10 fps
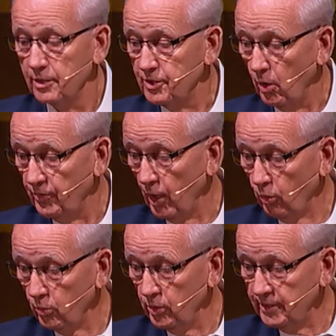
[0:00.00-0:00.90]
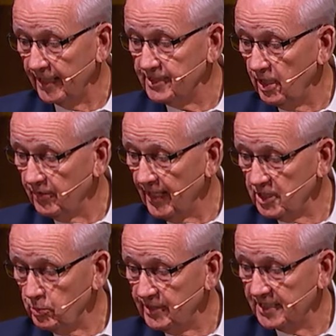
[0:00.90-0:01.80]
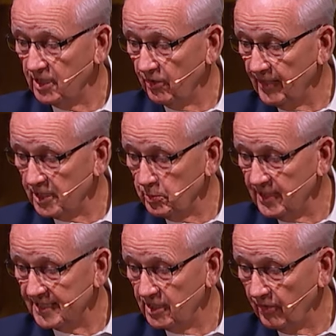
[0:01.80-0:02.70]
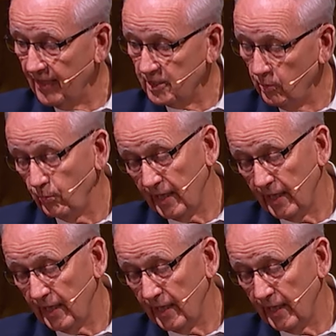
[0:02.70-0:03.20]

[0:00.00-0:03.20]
So the older one takes care of the next one, takes care of the next one, takes care of the next one.